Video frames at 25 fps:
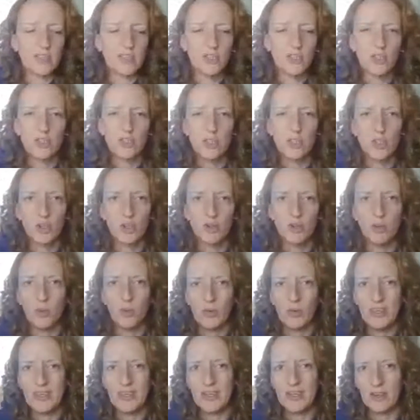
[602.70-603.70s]
just during the
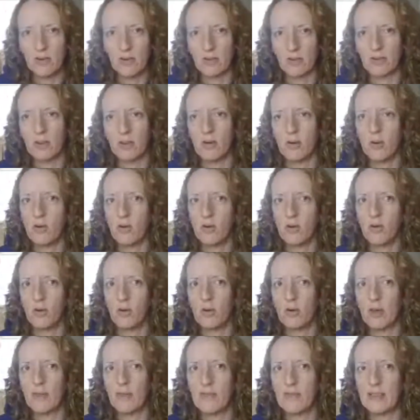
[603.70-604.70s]
week it does it,
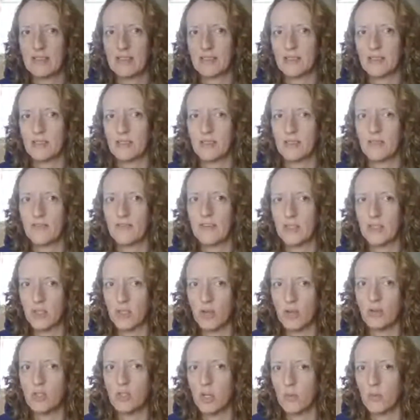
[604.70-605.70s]
or if it's
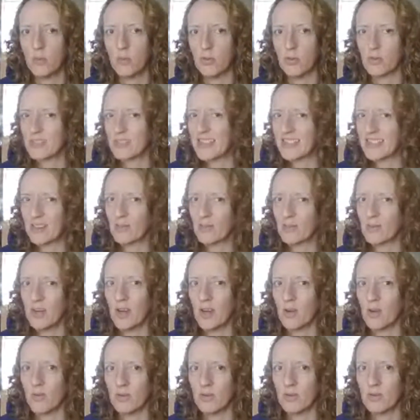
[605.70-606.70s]
YouTube that does it. I don't
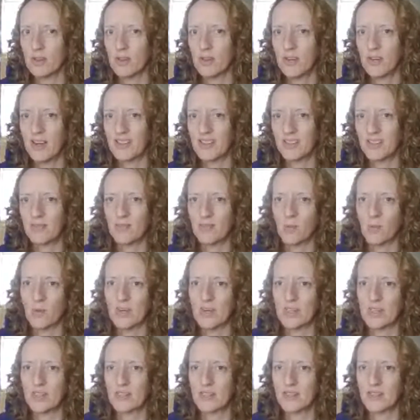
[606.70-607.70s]
know. I don't know
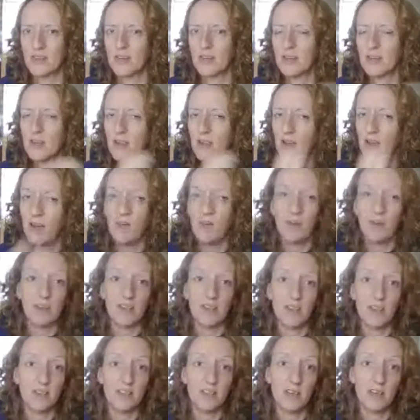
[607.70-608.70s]
which. I mean,
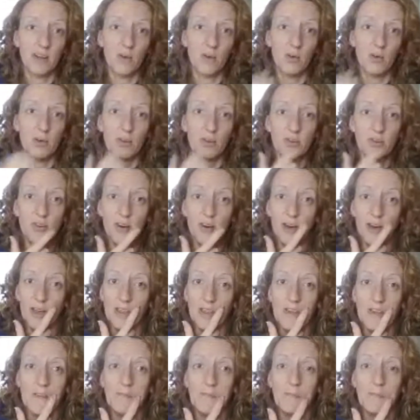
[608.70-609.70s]
it's certainly worth a try.
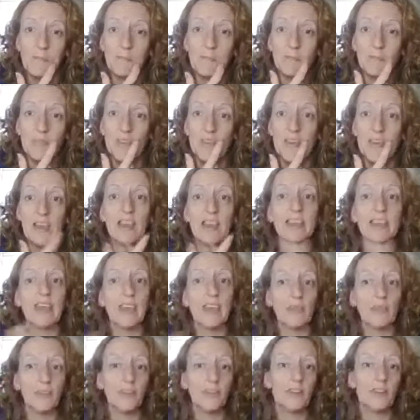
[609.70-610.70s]

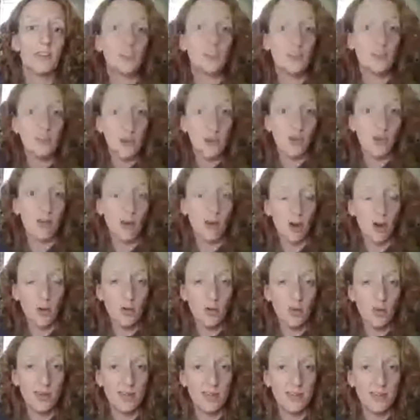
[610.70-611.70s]
Given that
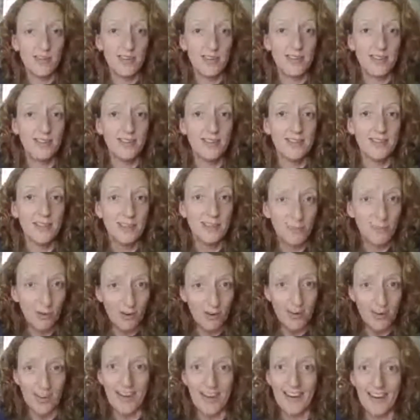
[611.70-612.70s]
tomorrow,
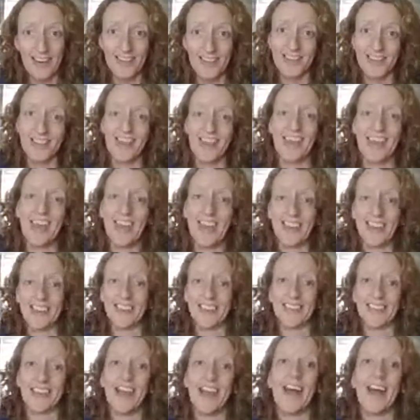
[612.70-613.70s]
guys,
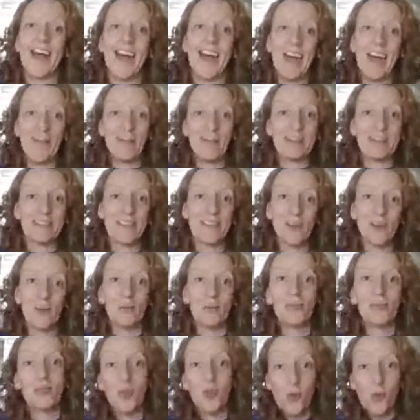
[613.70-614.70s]
is
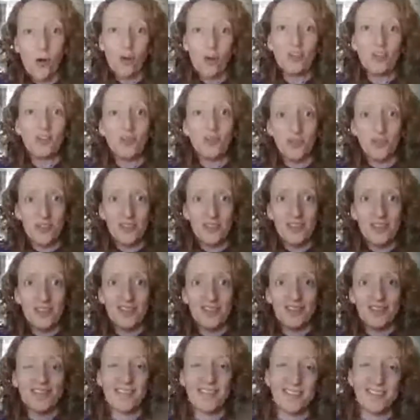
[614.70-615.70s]
episode 200
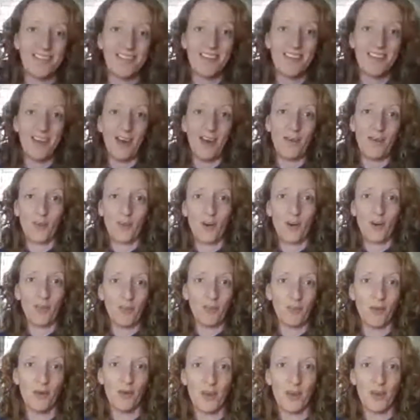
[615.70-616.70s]
of the Coffee
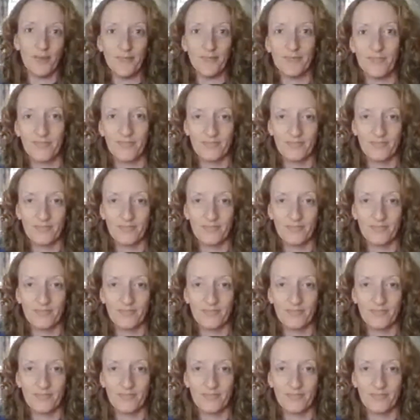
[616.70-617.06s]
Morning,